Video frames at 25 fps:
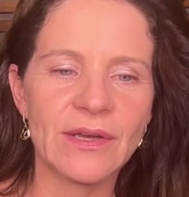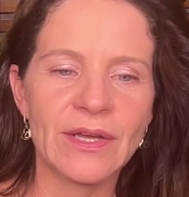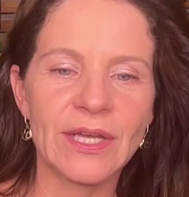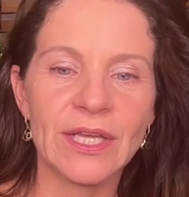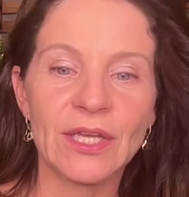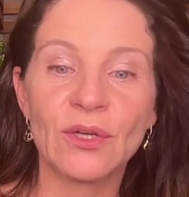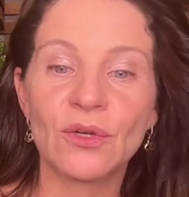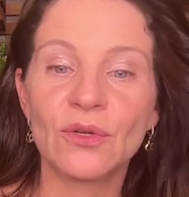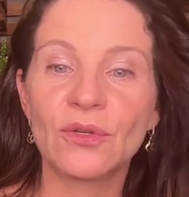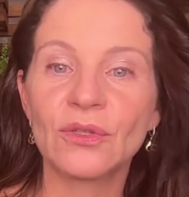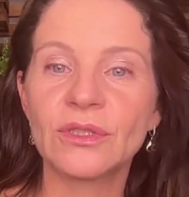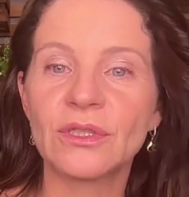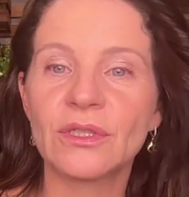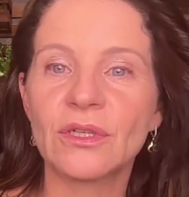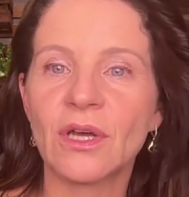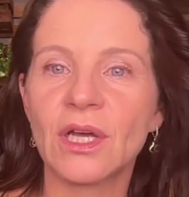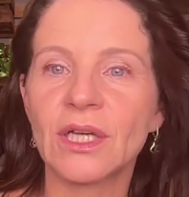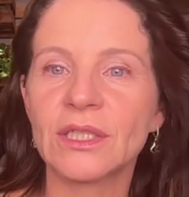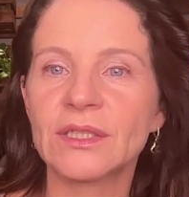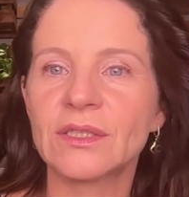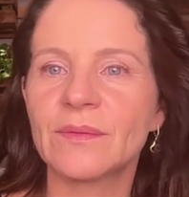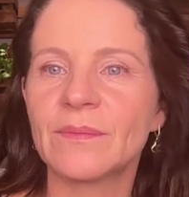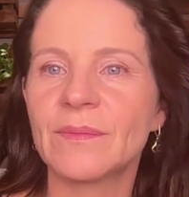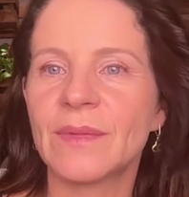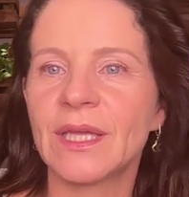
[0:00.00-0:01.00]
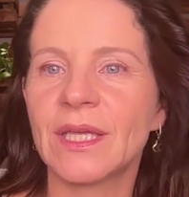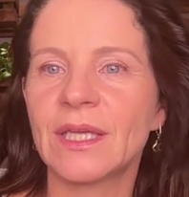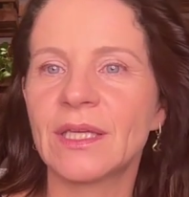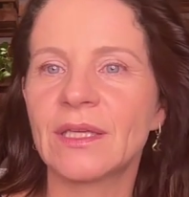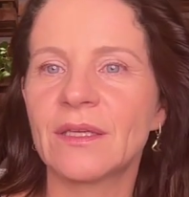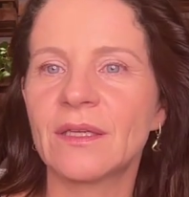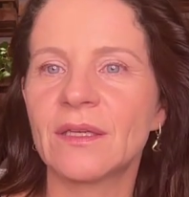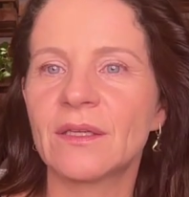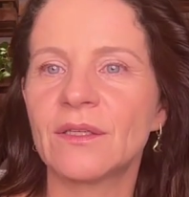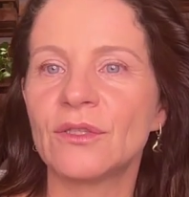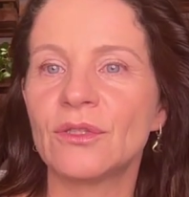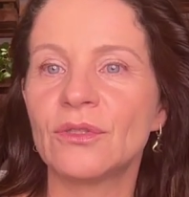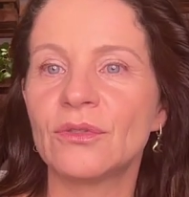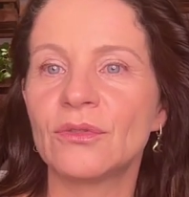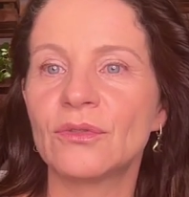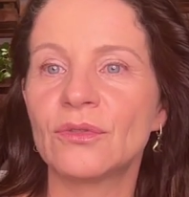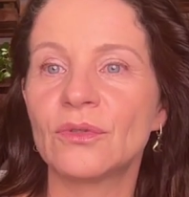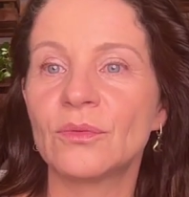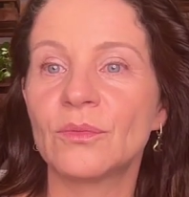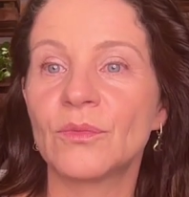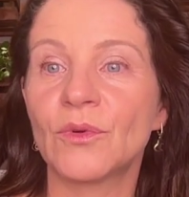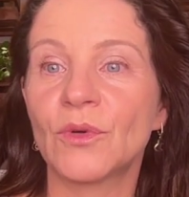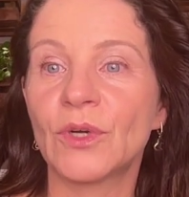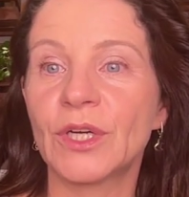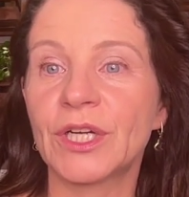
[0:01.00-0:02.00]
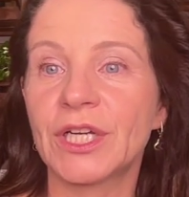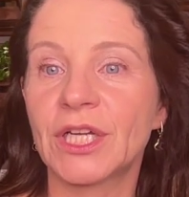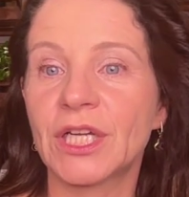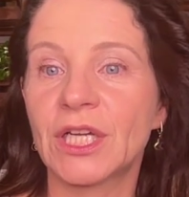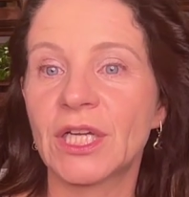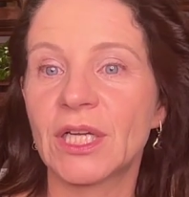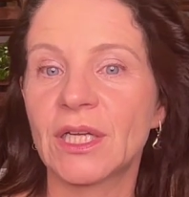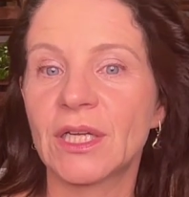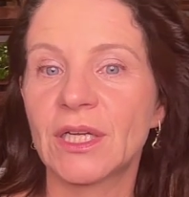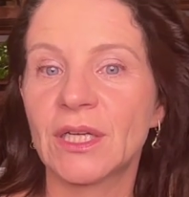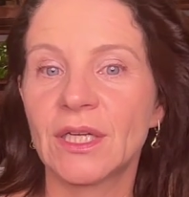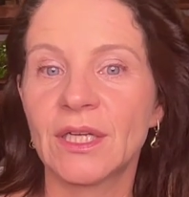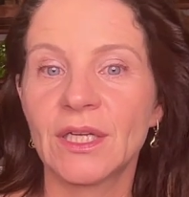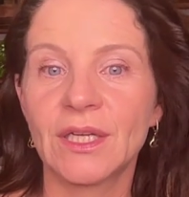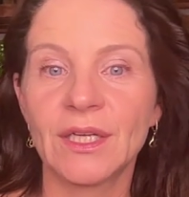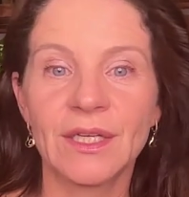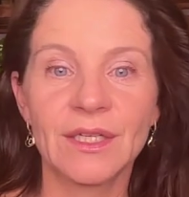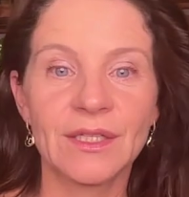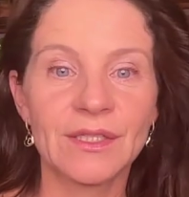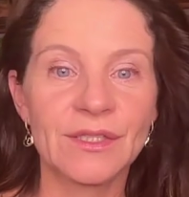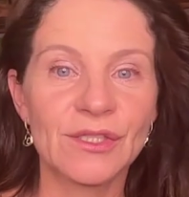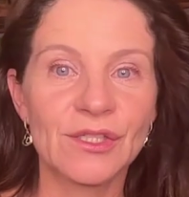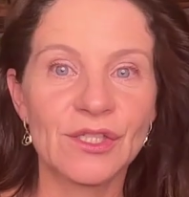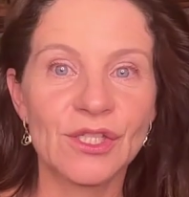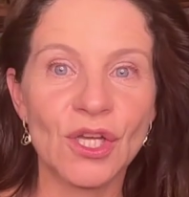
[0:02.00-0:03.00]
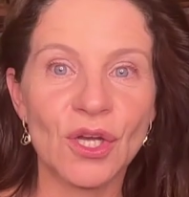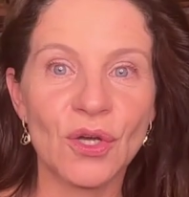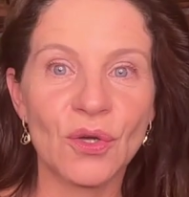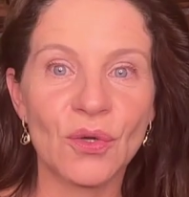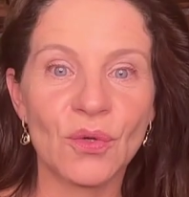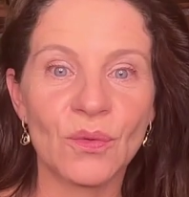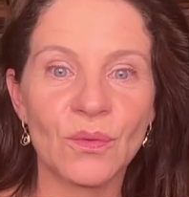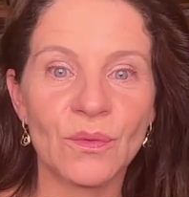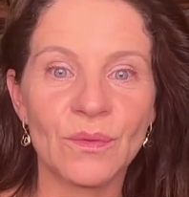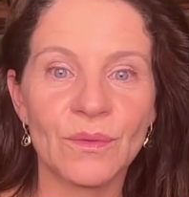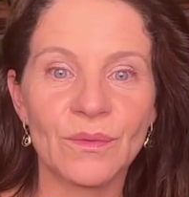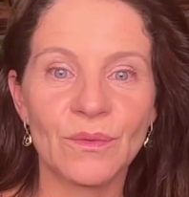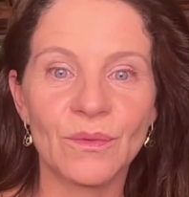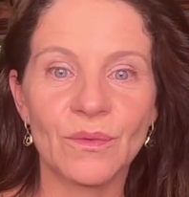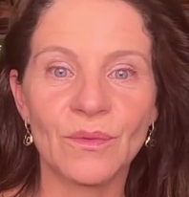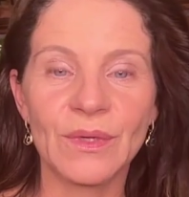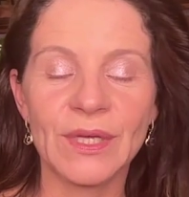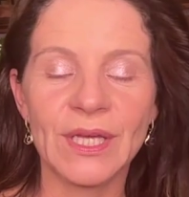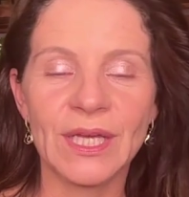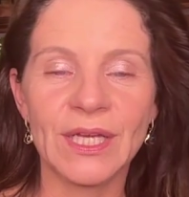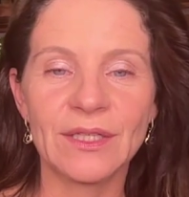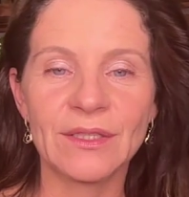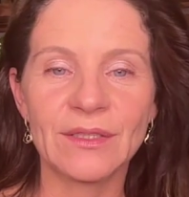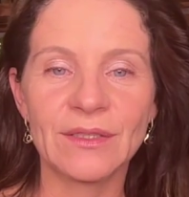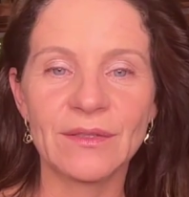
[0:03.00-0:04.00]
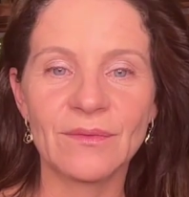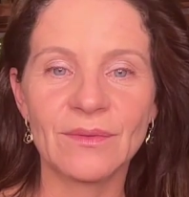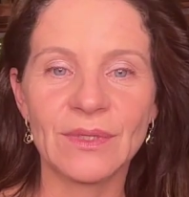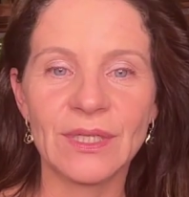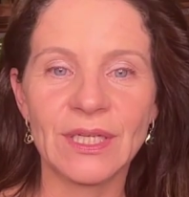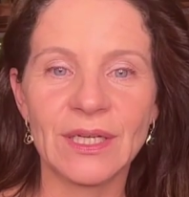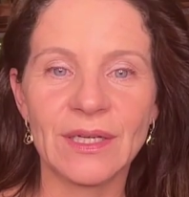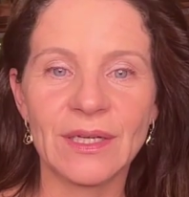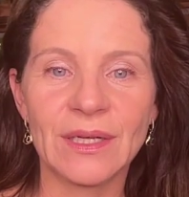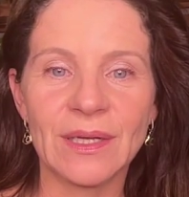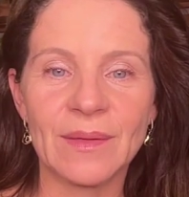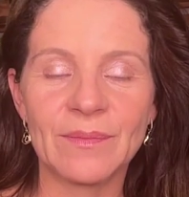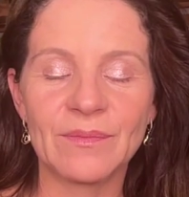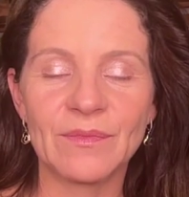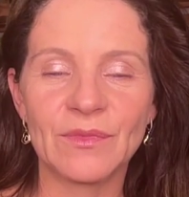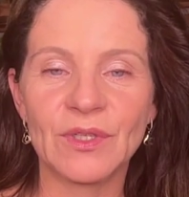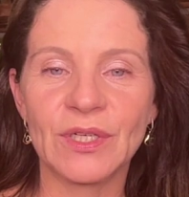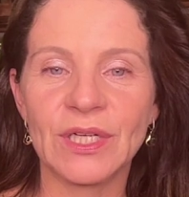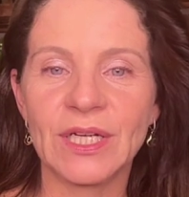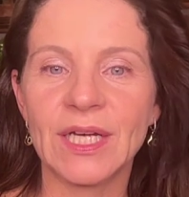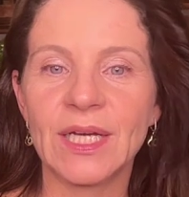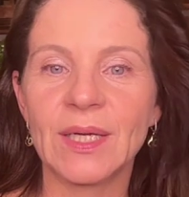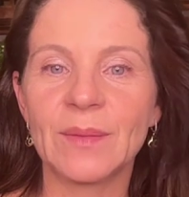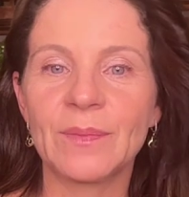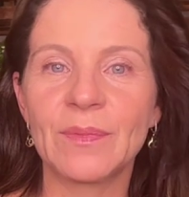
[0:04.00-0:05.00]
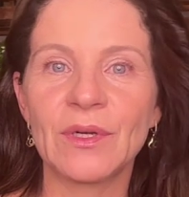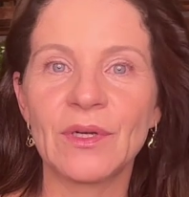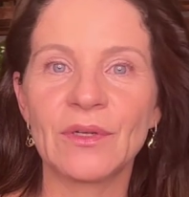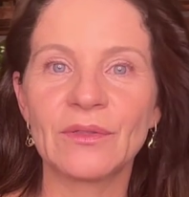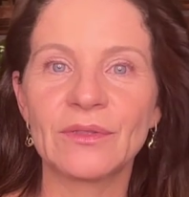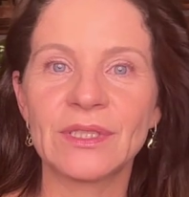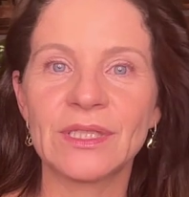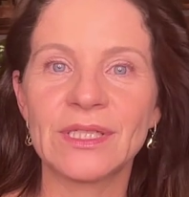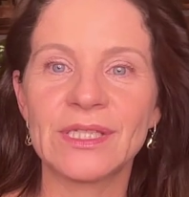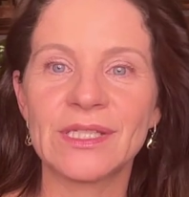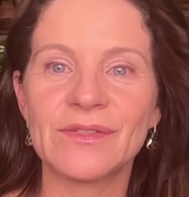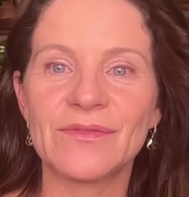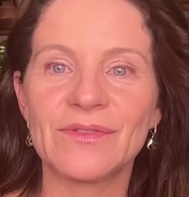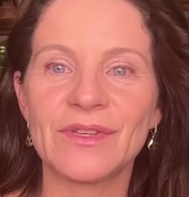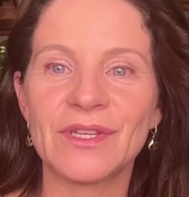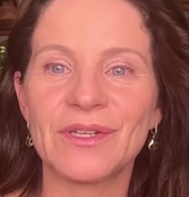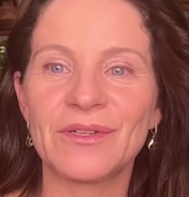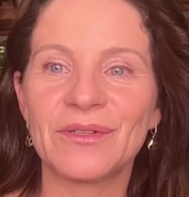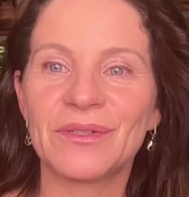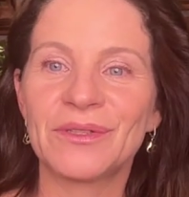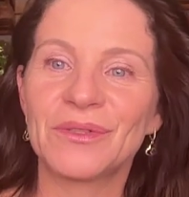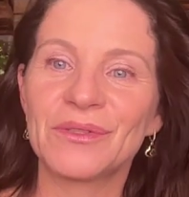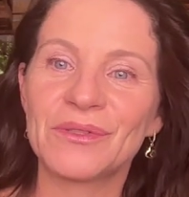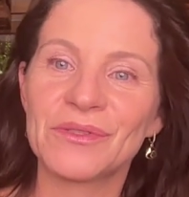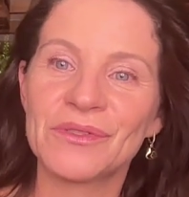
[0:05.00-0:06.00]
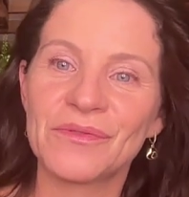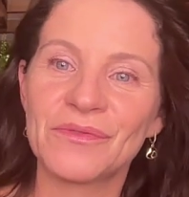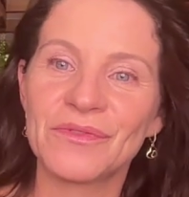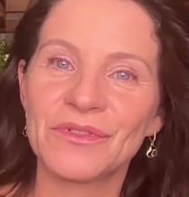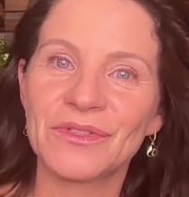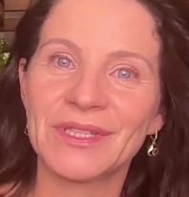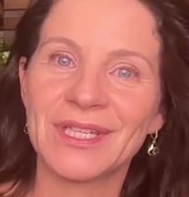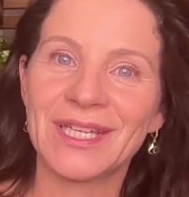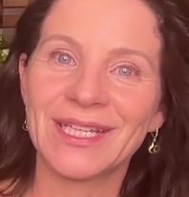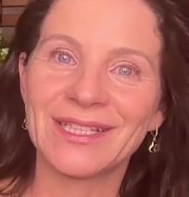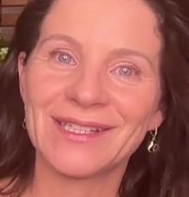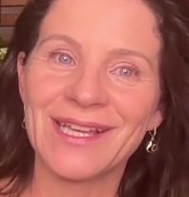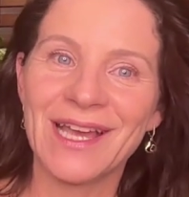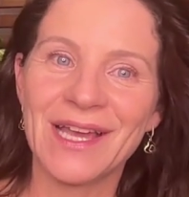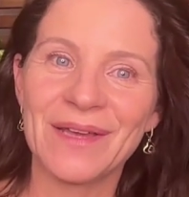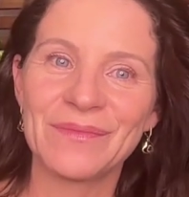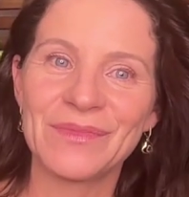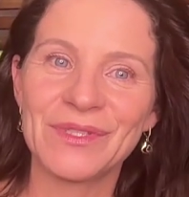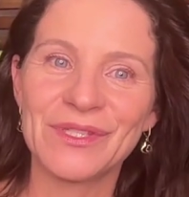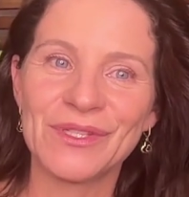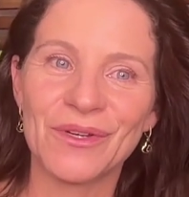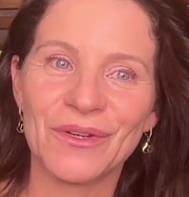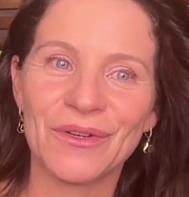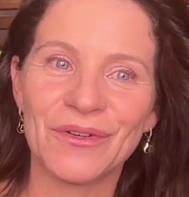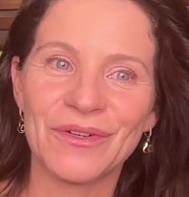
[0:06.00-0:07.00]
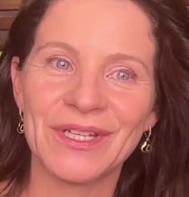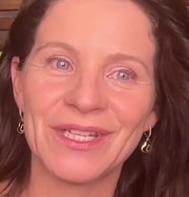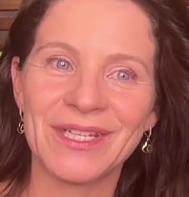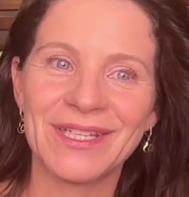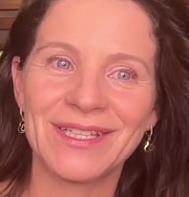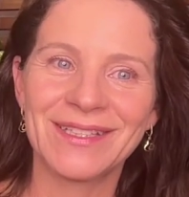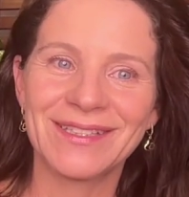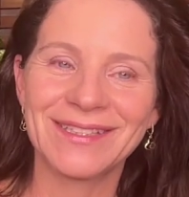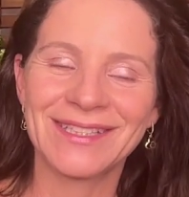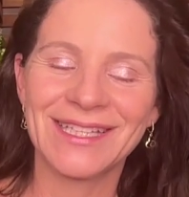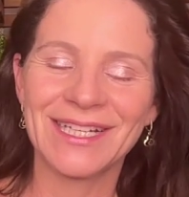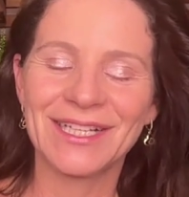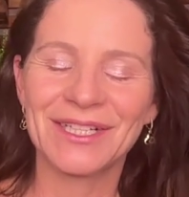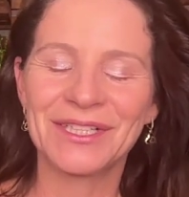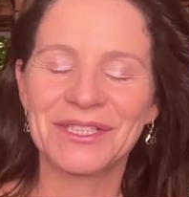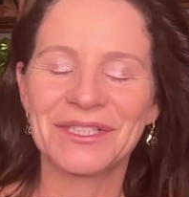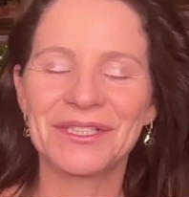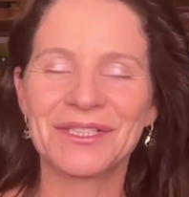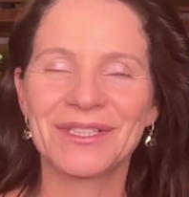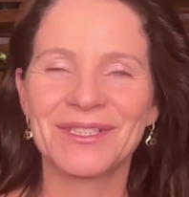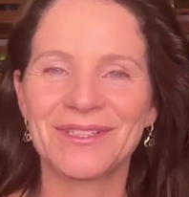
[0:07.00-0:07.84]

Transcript: I could not make YouTube work, so I'm gonna upload this video, and those of you that, I'm sorry, that